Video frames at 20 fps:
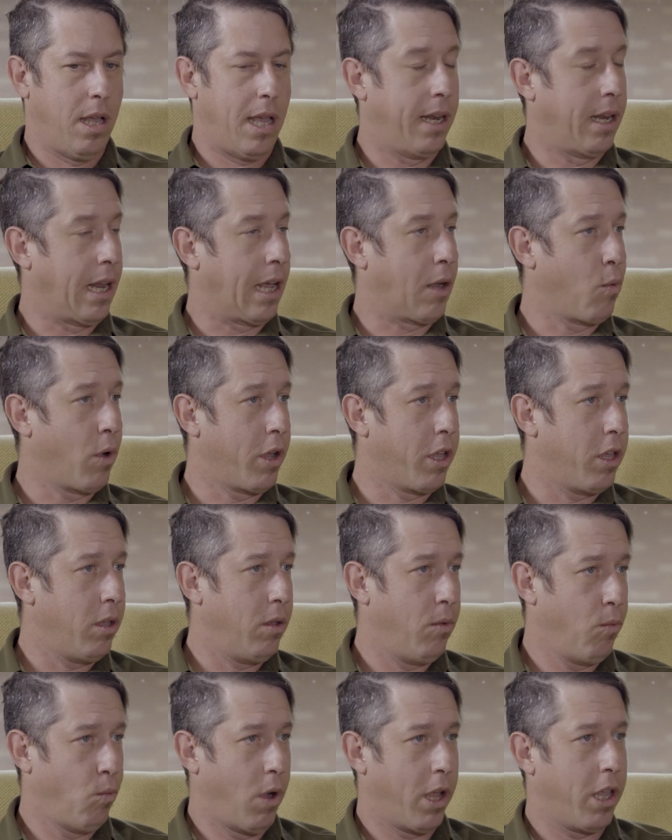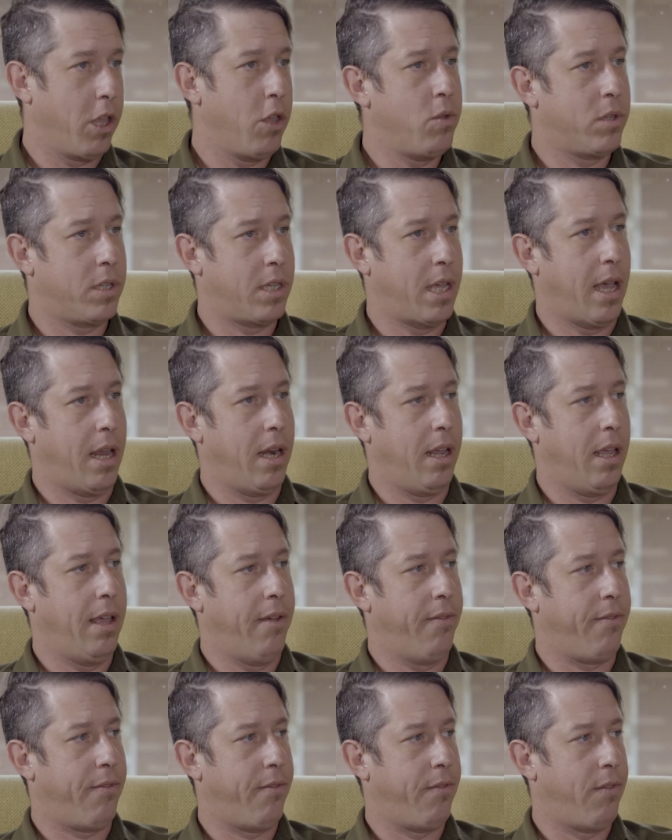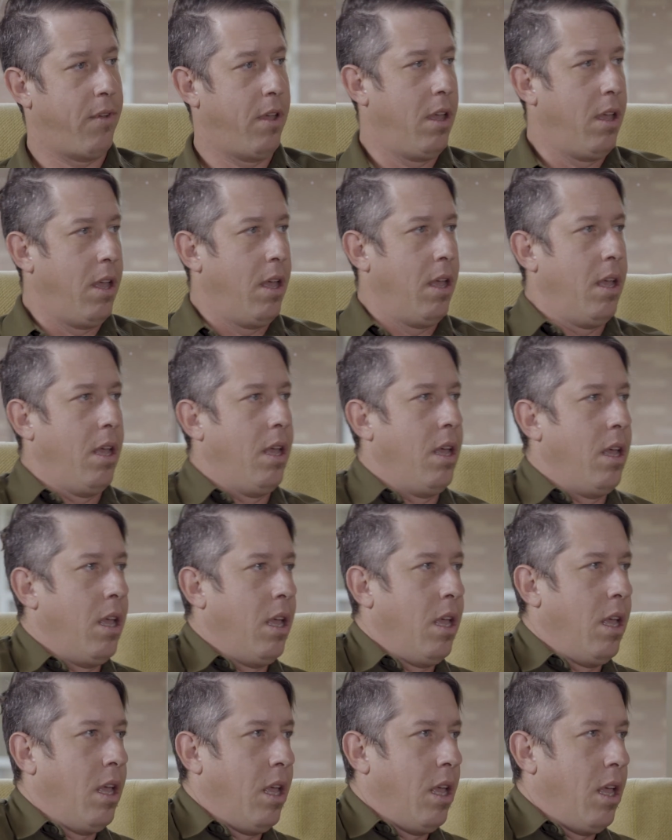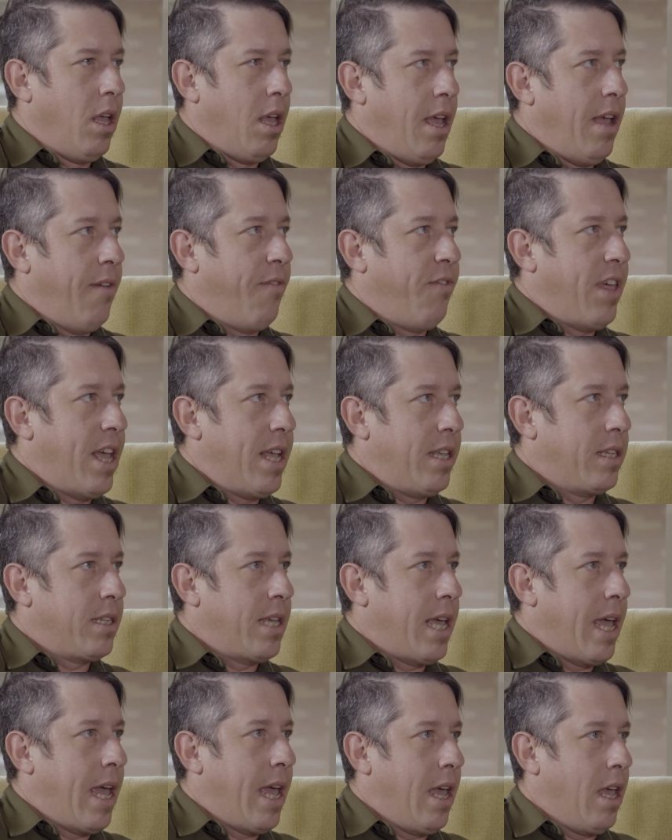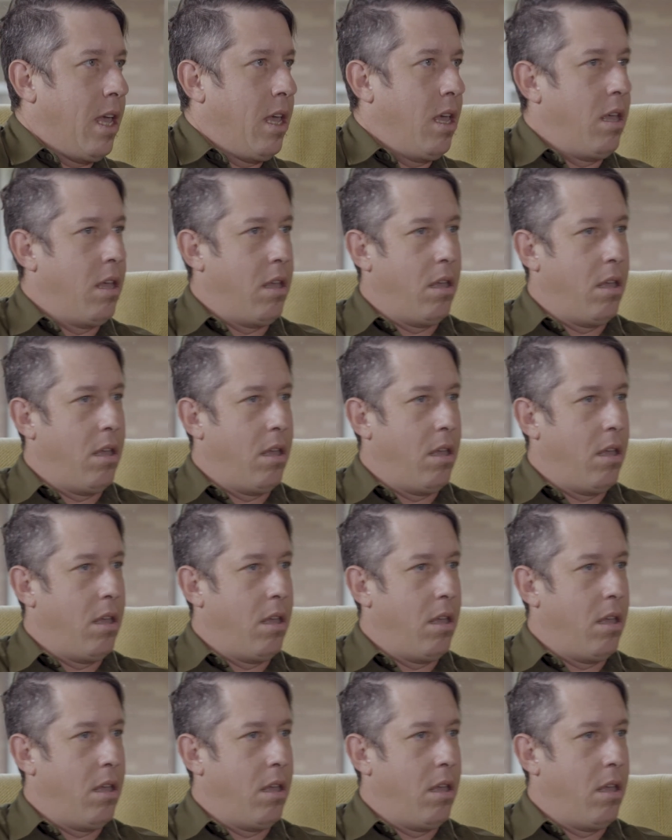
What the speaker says: And like what you said, if they say,